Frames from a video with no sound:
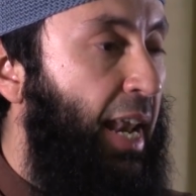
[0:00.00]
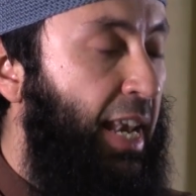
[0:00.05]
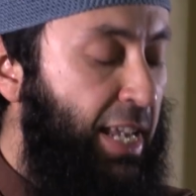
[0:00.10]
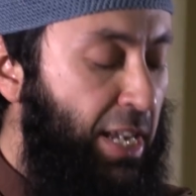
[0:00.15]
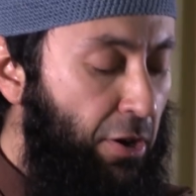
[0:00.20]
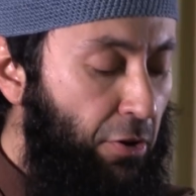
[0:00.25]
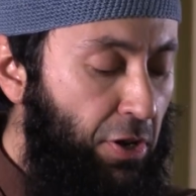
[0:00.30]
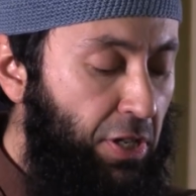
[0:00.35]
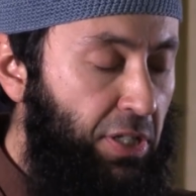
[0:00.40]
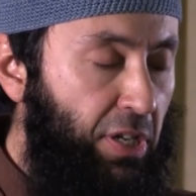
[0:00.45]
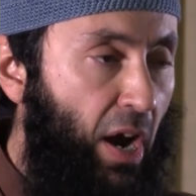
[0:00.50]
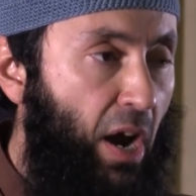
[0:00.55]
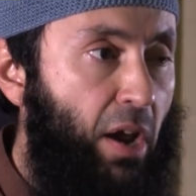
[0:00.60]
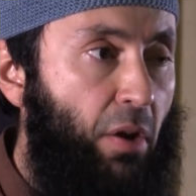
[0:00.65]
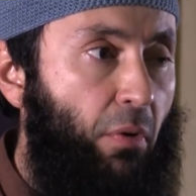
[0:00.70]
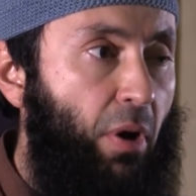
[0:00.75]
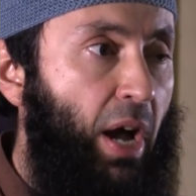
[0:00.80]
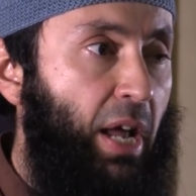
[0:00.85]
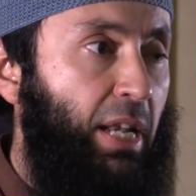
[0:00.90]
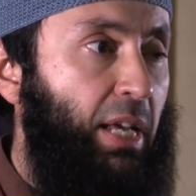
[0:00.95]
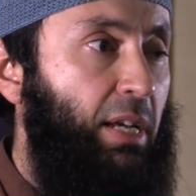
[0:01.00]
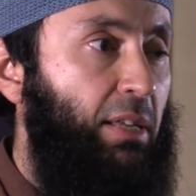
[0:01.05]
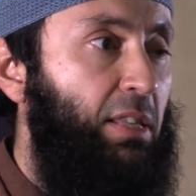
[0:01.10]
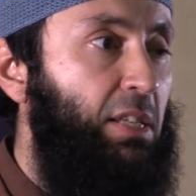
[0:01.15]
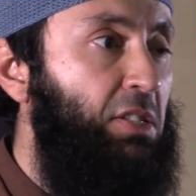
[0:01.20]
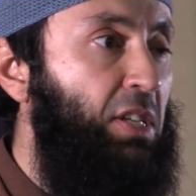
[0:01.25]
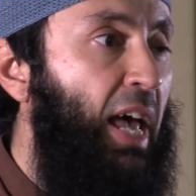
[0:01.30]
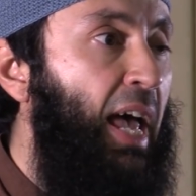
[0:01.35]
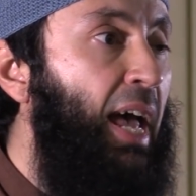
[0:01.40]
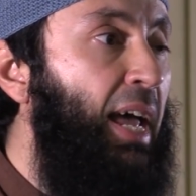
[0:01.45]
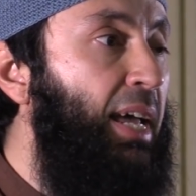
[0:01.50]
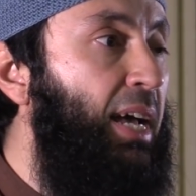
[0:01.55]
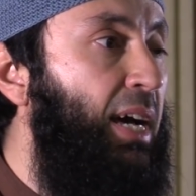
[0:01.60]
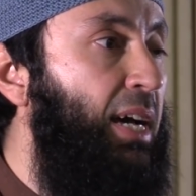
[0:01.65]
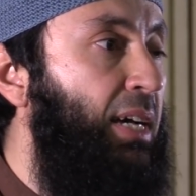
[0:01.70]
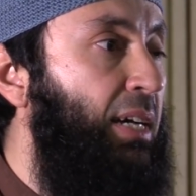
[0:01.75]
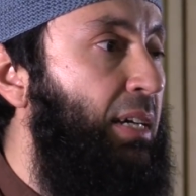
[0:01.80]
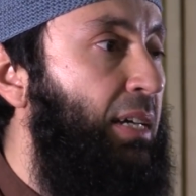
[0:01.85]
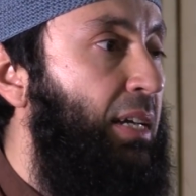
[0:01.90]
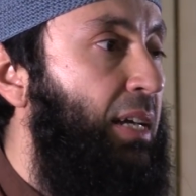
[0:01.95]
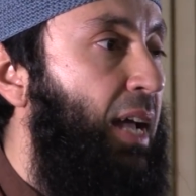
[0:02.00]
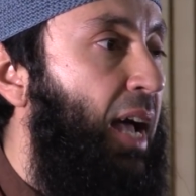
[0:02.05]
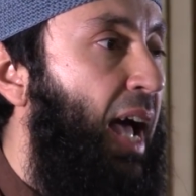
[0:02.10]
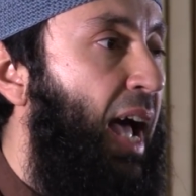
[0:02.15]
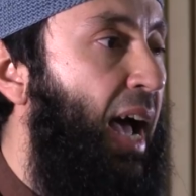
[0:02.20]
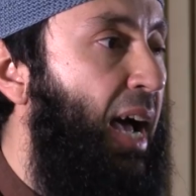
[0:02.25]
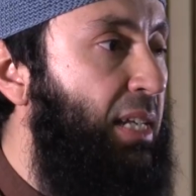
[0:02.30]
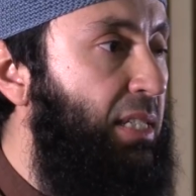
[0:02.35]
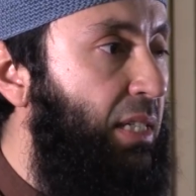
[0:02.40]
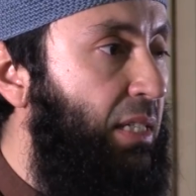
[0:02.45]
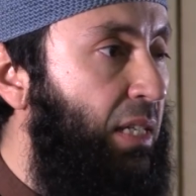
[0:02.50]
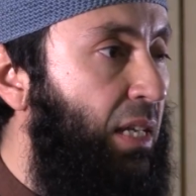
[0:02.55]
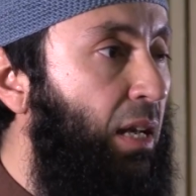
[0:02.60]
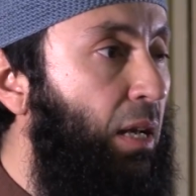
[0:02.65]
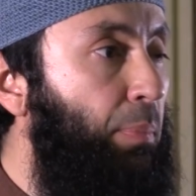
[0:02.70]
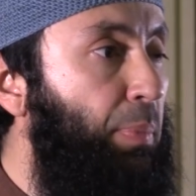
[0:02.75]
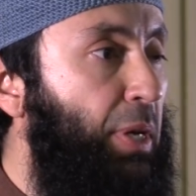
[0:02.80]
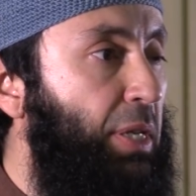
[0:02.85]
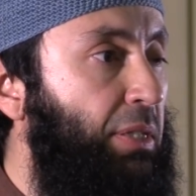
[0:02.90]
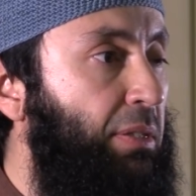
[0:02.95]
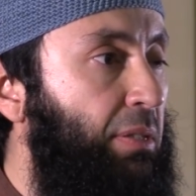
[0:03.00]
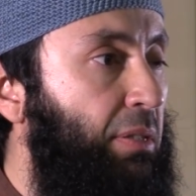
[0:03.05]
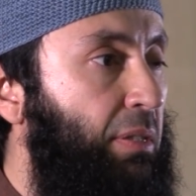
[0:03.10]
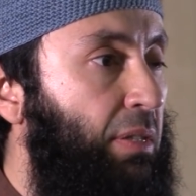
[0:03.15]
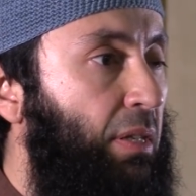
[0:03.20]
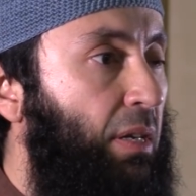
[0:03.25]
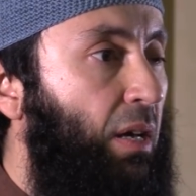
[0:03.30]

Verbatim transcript: And here is ironic. This ayah has a little bit